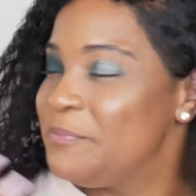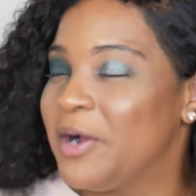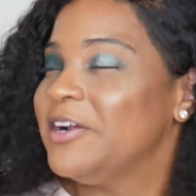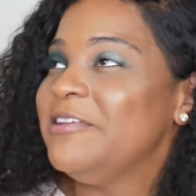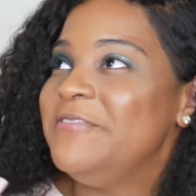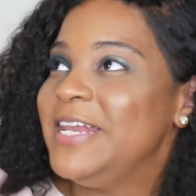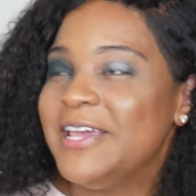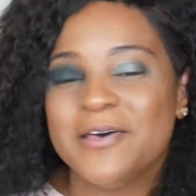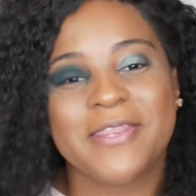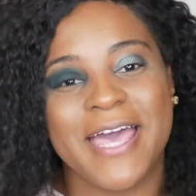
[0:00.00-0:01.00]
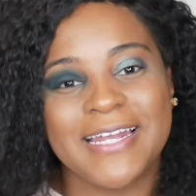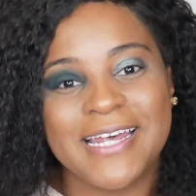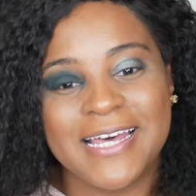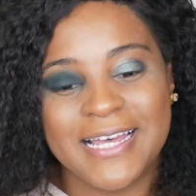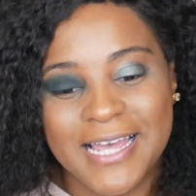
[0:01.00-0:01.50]
the part of the video
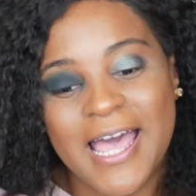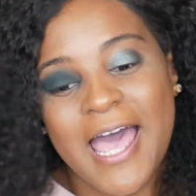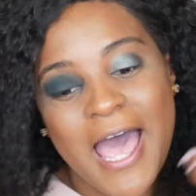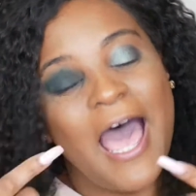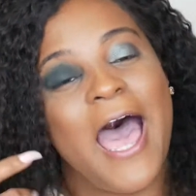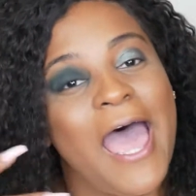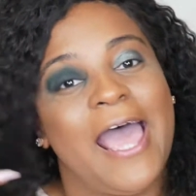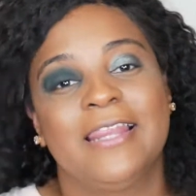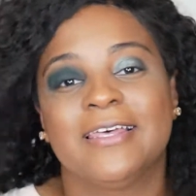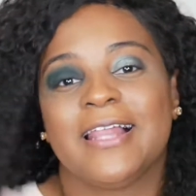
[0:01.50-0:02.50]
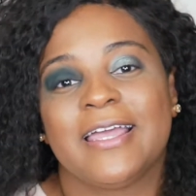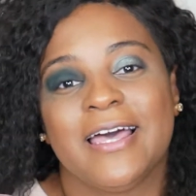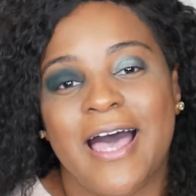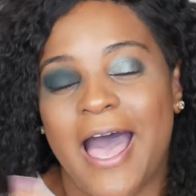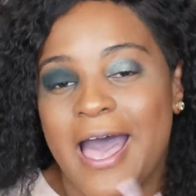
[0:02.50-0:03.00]
that I look like
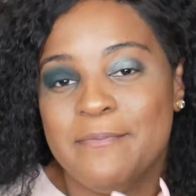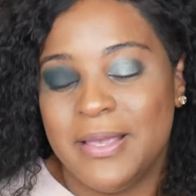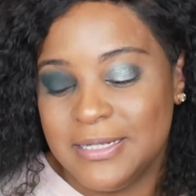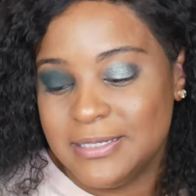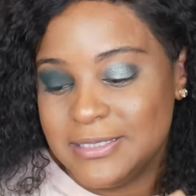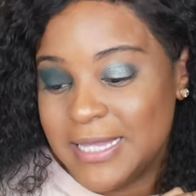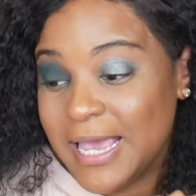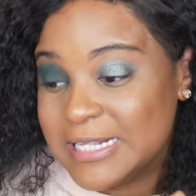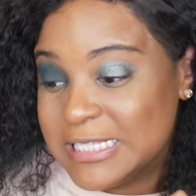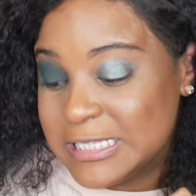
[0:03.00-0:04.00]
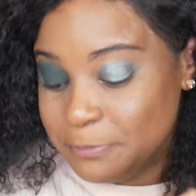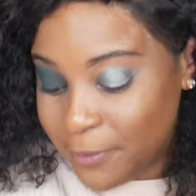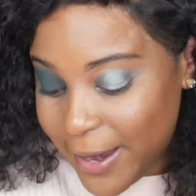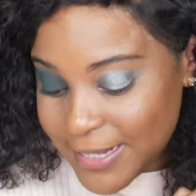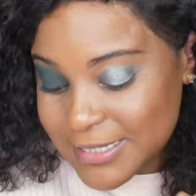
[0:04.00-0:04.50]
a hot mess
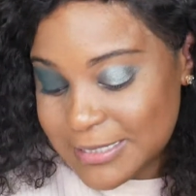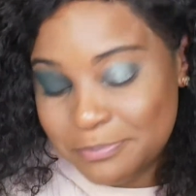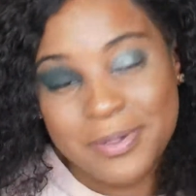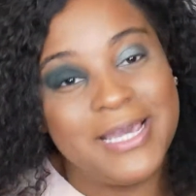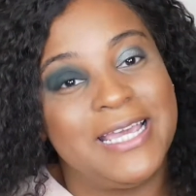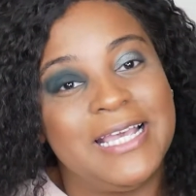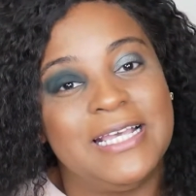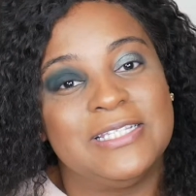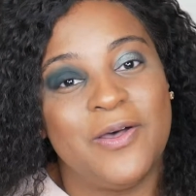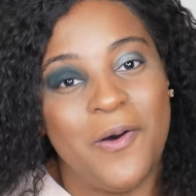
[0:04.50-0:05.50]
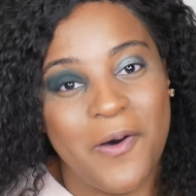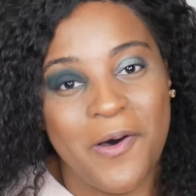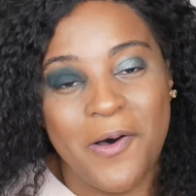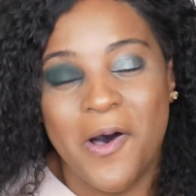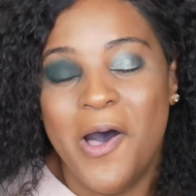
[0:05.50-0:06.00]
express, but it is
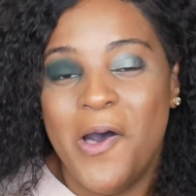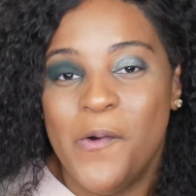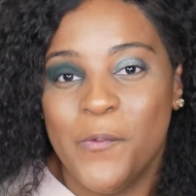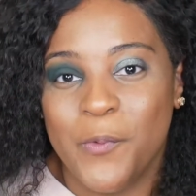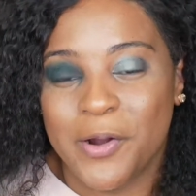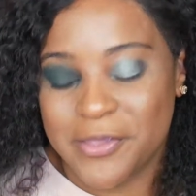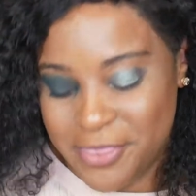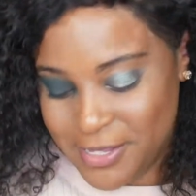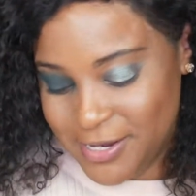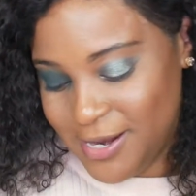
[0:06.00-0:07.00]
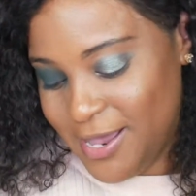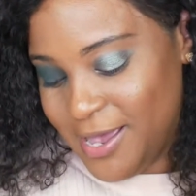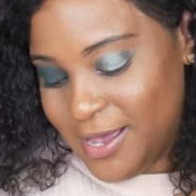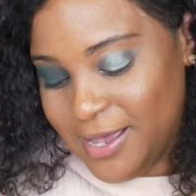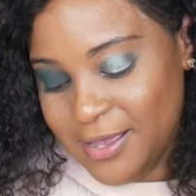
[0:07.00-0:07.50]
all worth it.
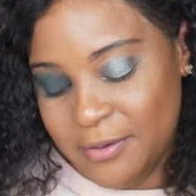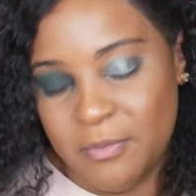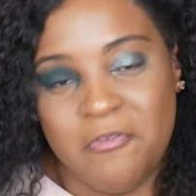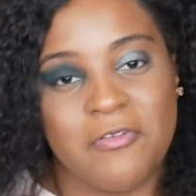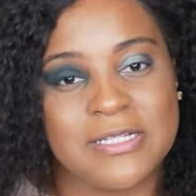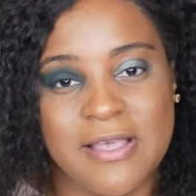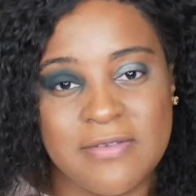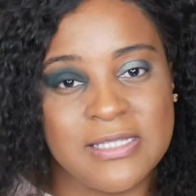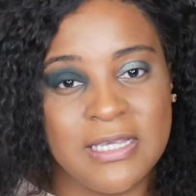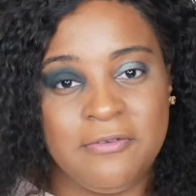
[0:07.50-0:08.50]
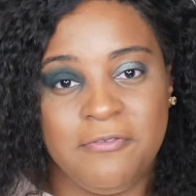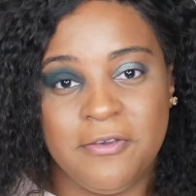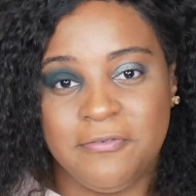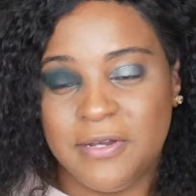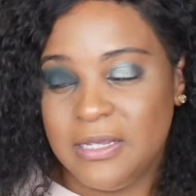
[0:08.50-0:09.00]
For
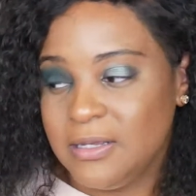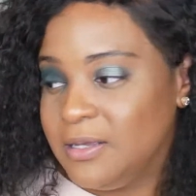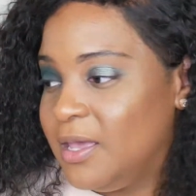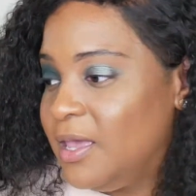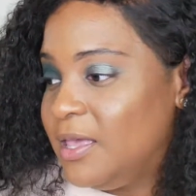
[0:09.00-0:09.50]
$17.50,